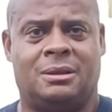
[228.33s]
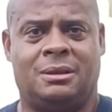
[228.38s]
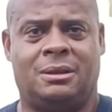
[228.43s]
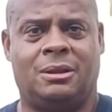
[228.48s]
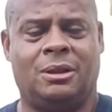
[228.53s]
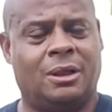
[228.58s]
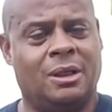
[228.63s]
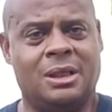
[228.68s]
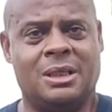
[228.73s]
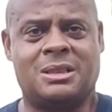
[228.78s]

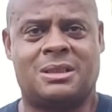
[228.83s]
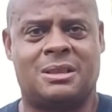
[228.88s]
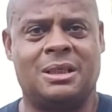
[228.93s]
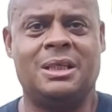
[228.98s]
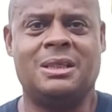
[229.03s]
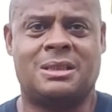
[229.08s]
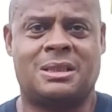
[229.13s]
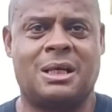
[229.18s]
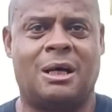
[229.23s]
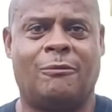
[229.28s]
You're going to
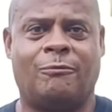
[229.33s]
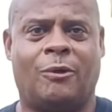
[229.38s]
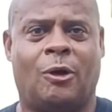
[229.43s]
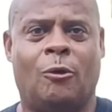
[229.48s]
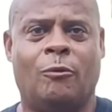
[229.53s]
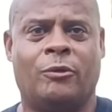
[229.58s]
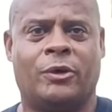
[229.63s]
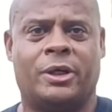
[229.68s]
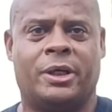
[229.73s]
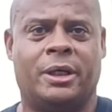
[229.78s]
see stuff
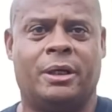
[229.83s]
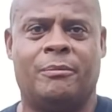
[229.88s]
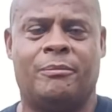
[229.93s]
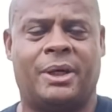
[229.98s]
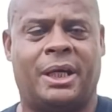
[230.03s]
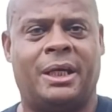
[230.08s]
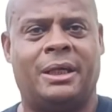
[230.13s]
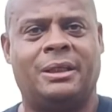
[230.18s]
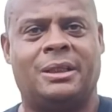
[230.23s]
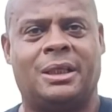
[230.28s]
over here,
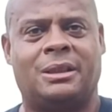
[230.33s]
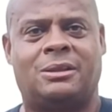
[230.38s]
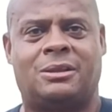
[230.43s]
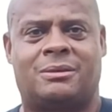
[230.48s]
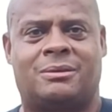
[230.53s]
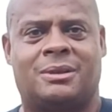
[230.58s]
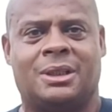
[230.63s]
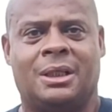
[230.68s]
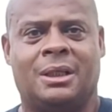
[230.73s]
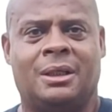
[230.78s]
man, that
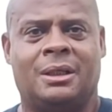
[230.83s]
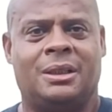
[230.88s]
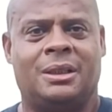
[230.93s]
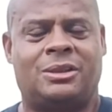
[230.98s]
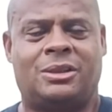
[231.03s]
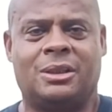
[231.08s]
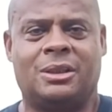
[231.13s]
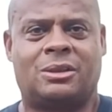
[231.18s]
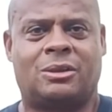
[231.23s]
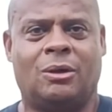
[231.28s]

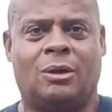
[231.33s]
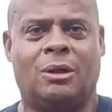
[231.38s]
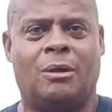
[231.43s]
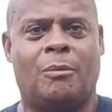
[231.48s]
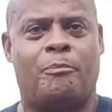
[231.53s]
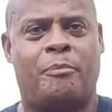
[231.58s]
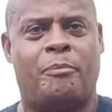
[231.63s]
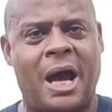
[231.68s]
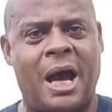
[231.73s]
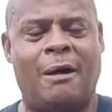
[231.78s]
it's just going
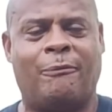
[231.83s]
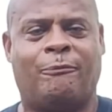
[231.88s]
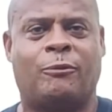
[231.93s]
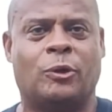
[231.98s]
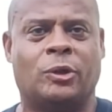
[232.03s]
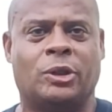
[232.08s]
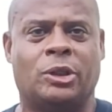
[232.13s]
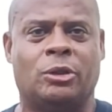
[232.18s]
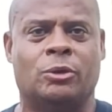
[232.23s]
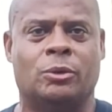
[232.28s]
to
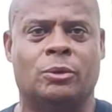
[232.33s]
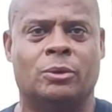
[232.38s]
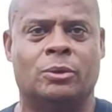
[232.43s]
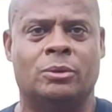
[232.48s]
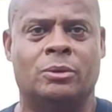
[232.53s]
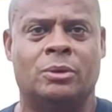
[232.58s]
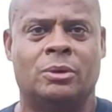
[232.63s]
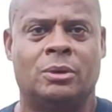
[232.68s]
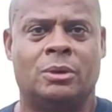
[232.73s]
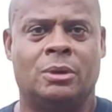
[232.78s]
baffle you.
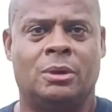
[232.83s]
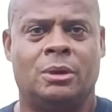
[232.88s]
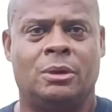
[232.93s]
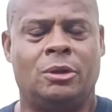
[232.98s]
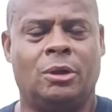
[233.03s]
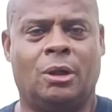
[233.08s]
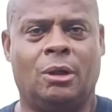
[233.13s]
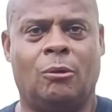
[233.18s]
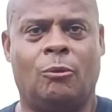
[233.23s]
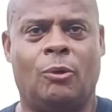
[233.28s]

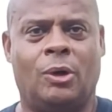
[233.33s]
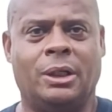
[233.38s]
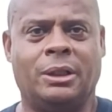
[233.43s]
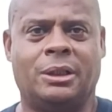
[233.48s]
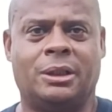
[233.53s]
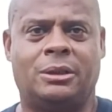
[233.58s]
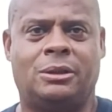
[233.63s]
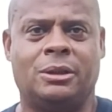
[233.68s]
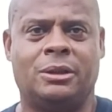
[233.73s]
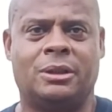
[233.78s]
You're going to
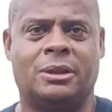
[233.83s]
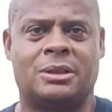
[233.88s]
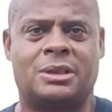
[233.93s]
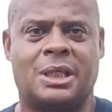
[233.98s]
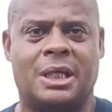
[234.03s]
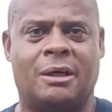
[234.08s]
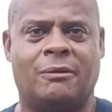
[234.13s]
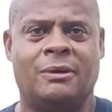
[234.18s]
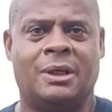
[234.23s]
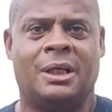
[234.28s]
wonder to
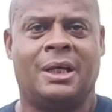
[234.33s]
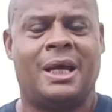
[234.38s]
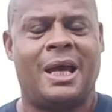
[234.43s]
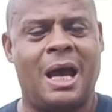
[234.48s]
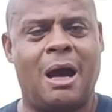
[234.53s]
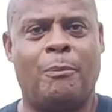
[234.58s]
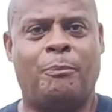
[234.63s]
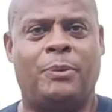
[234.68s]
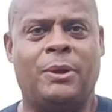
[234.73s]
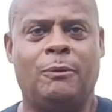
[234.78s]
yourself
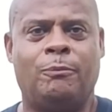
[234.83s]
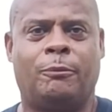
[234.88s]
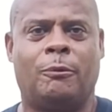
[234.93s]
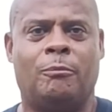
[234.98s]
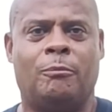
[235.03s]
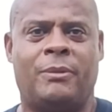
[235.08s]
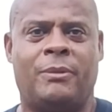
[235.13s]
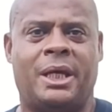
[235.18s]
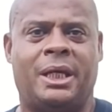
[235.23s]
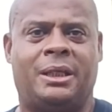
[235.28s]
how people
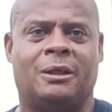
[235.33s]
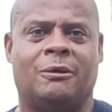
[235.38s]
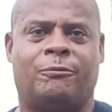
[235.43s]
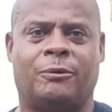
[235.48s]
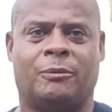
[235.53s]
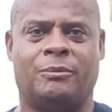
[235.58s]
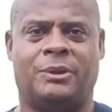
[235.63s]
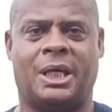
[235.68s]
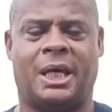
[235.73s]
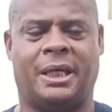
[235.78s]
make it
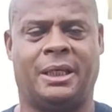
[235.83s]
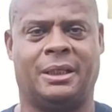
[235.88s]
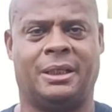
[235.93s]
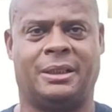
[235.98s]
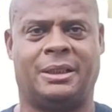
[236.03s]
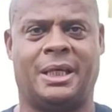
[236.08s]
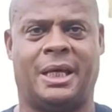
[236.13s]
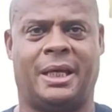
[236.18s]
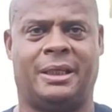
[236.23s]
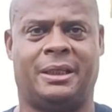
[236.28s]
from day to
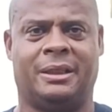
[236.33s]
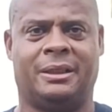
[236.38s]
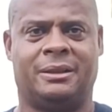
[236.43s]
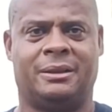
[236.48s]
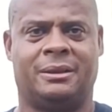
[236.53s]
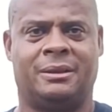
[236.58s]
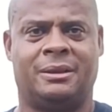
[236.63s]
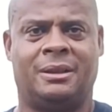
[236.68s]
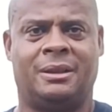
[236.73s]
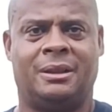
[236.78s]
day.
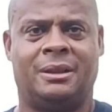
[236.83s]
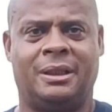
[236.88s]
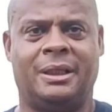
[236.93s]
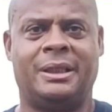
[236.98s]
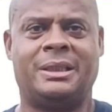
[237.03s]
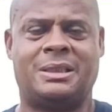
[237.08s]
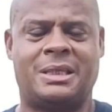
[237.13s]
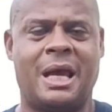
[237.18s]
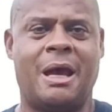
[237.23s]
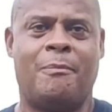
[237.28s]

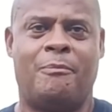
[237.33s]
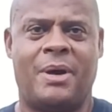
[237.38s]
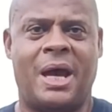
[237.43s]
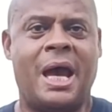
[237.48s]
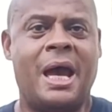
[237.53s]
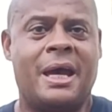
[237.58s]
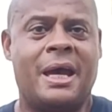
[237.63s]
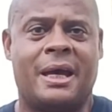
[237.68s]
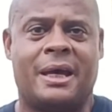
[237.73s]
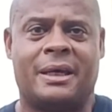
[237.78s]
It's that
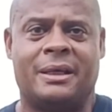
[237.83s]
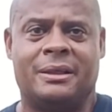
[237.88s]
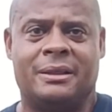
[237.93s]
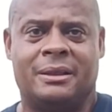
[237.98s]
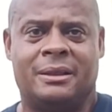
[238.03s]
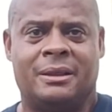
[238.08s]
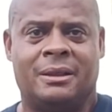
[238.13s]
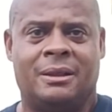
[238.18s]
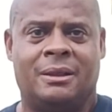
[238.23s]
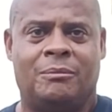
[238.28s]
bad.
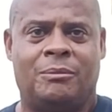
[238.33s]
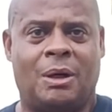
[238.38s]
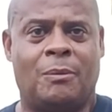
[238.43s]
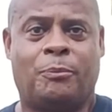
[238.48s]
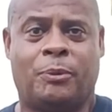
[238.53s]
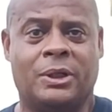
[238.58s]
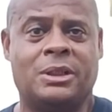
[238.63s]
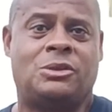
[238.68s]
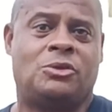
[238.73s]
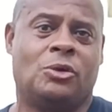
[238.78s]
But I'm
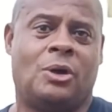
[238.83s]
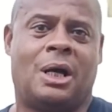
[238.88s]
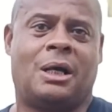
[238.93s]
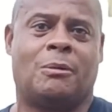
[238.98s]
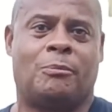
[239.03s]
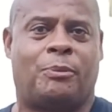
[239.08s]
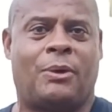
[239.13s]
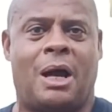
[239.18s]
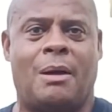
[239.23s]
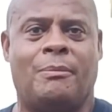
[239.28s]
pretty sure I
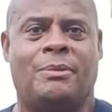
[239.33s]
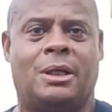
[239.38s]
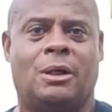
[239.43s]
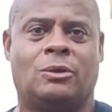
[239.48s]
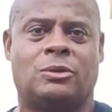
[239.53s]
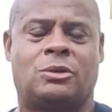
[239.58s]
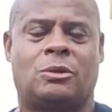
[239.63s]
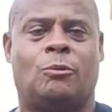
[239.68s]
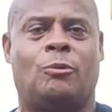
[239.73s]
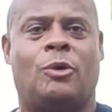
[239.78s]
can probably
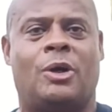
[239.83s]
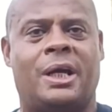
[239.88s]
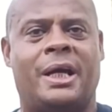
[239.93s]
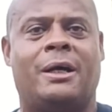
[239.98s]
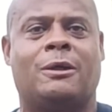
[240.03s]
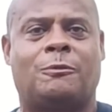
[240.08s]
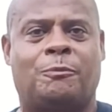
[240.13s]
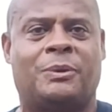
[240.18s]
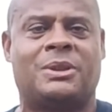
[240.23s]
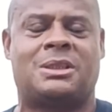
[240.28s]
go somewhere
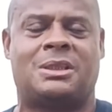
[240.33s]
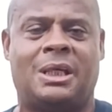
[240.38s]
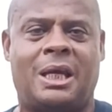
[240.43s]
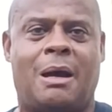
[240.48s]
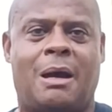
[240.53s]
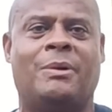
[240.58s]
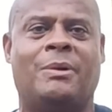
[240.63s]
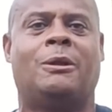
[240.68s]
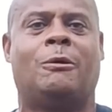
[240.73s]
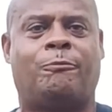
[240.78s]
else. But see,
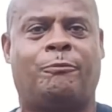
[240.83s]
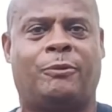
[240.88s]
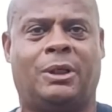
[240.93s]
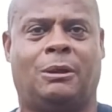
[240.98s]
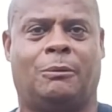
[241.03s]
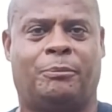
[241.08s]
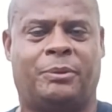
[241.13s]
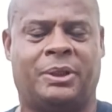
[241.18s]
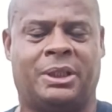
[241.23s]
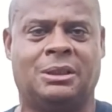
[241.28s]
I'm in the
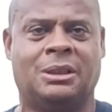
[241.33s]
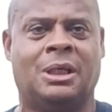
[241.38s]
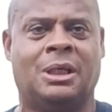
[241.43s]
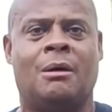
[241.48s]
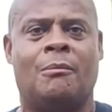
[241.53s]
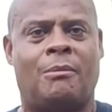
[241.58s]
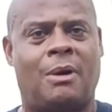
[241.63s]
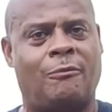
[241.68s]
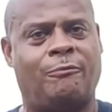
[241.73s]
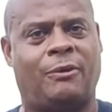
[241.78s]
Philippines.
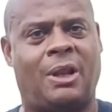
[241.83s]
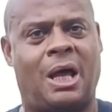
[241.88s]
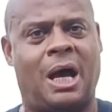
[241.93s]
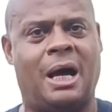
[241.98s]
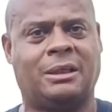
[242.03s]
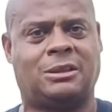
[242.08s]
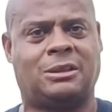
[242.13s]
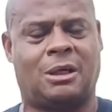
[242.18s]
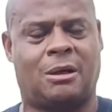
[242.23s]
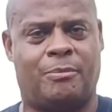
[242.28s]
My
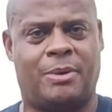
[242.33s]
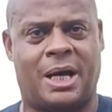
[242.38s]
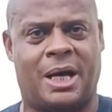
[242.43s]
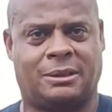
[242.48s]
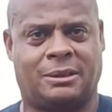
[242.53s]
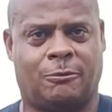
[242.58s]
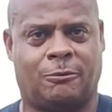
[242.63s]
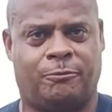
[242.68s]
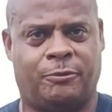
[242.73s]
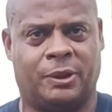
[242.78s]
vlogs are
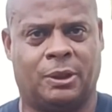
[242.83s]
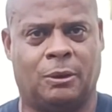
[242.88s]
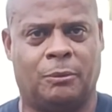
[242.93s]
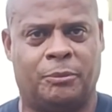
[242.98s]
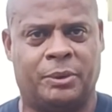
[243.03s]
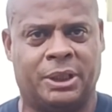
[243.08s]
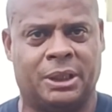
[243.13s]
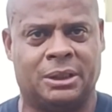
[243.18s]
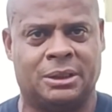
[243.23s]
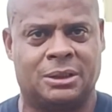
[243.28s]
about the
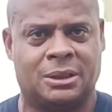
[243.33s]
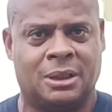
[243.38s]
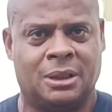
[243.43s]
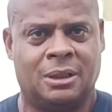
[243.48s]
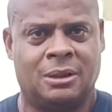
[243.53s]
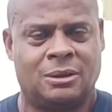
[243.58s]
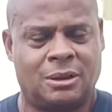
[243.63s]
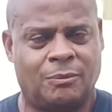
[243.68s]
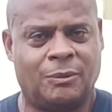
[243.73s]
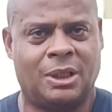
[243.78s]
Philippines.
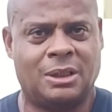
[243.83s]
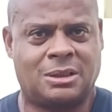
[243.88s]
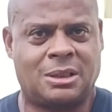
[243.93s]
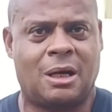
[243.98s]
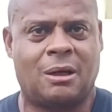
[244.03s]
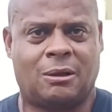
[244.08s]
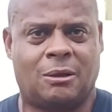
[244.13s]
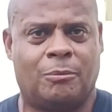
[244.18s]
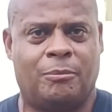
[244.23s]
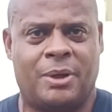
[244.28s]
So I'm going to
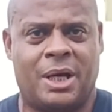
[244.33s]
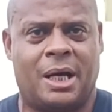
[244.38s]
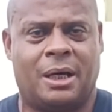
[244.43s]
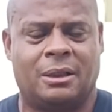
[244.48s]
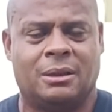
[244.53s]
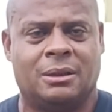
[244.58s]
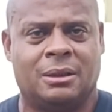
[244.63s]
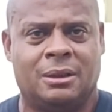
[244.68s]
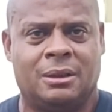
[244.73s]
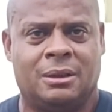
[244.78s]
talk
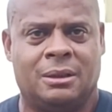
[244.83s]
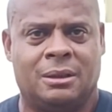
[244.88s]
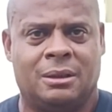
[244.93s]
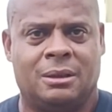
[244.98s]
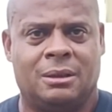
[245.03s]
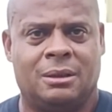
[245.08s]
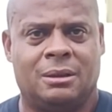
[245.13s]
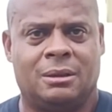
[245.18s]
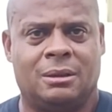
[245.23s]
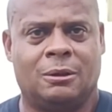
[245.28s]
about
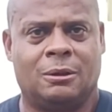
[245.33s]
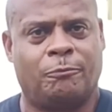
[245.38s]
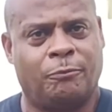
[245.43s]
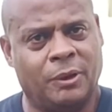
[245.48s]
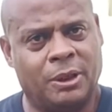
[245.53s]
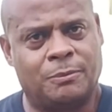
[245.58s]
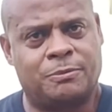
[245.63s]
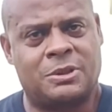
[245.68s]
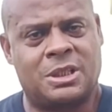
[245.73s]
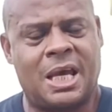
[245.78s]
the
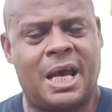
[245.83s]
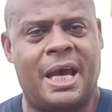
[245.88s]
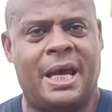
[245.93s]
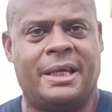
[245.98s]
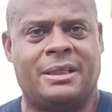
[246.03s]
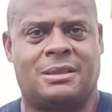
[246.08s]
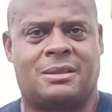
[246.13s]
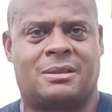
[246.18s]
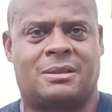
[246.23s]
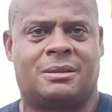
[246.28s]
flip
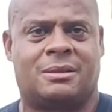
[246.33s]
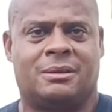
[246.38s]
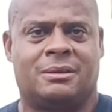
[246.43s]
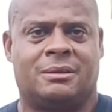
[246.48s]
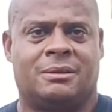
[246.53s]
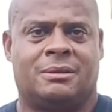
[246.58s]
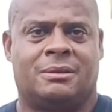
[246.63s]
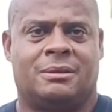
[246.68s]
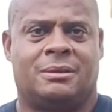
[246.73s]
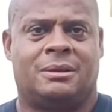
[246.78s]
side
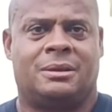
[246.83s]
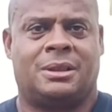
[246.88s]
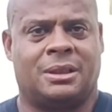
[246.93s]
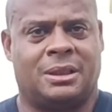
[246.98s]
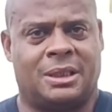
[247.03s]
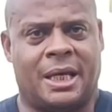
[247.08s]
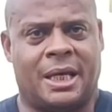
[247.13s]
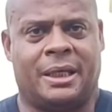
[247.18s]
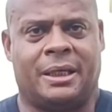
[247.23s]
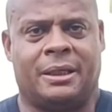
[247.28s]

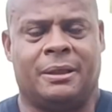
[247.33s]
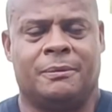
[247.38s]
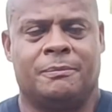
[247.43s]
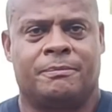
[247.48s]
today.